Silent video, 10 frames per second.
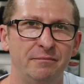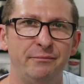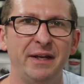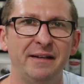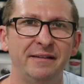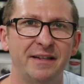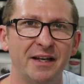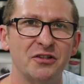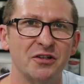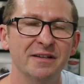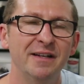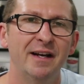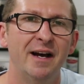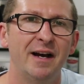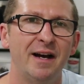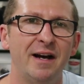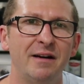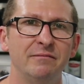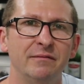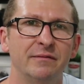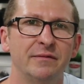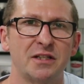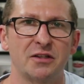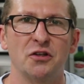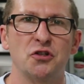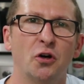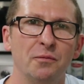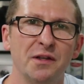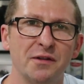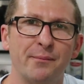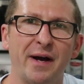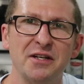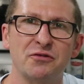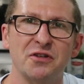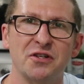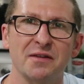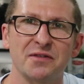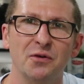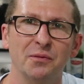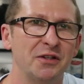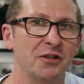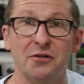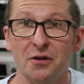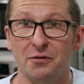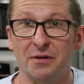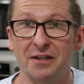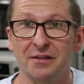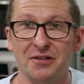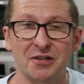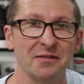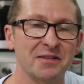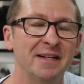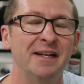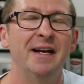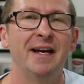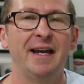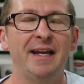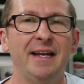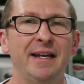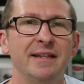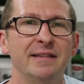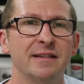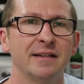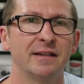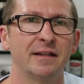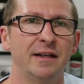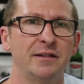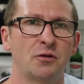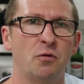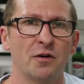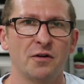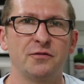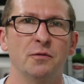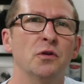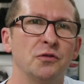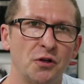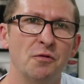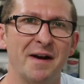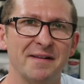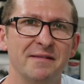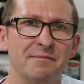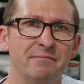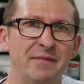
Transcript: big kitchen, um, this is the job that the pastry chefs normally do, not the regular chefs, and it's quite often we'll do one,